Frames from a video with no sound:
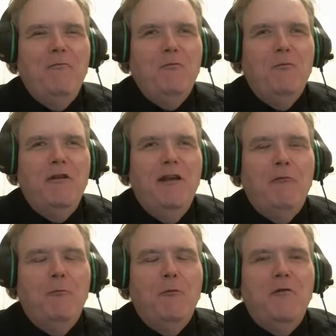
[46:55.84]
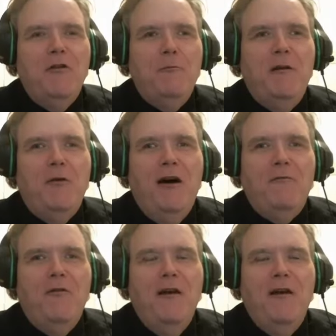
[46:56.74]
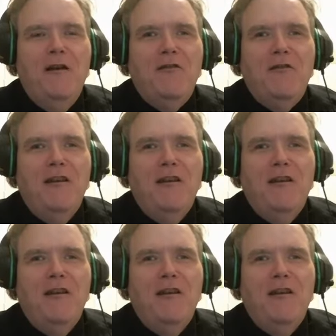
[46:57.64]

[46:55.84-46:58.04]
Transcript: But yeah, we're both going to be at PodFest.